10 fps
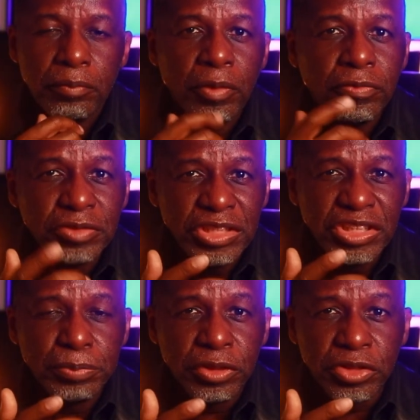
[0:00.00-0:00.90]
Both of these
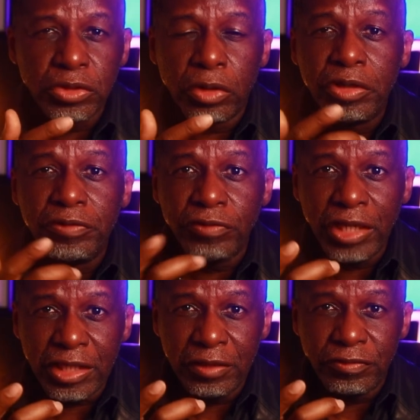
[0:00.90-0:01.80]
books are
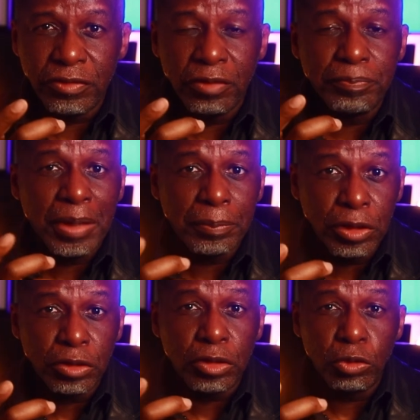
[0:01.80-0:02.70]
reflective of
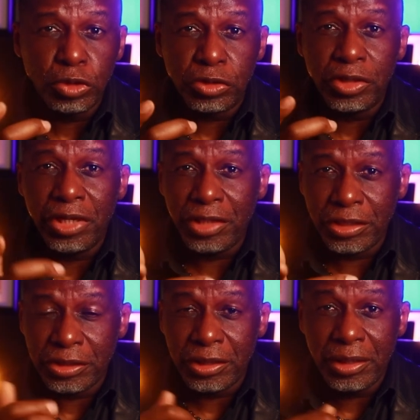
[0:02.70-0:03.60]
popular culture at
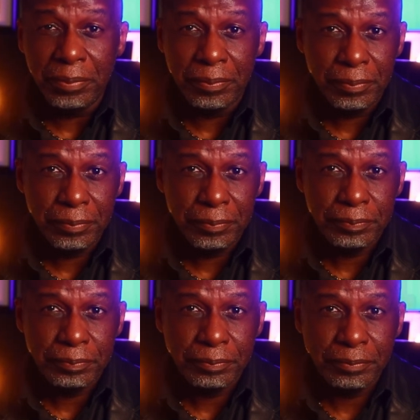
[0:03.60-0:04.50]
that
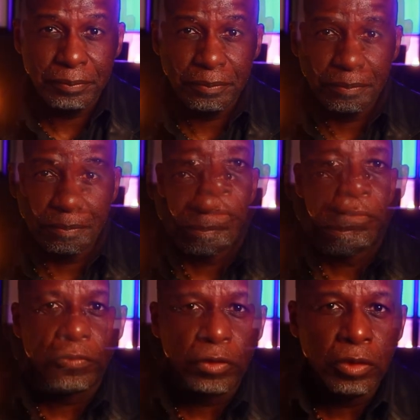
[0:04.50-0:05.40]
time.
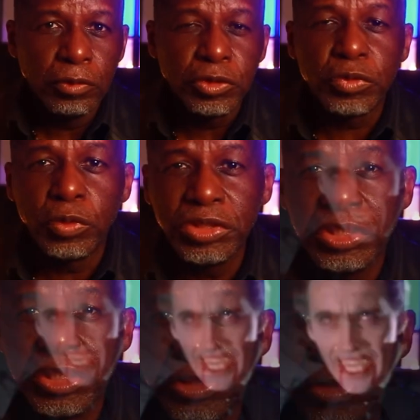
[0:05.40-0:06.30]
For almost 20
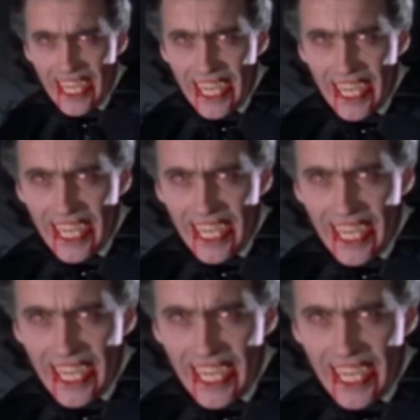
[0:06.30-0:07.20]
years,
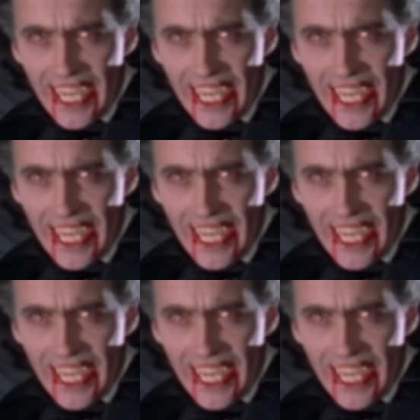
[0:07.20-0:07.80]
Hammer Films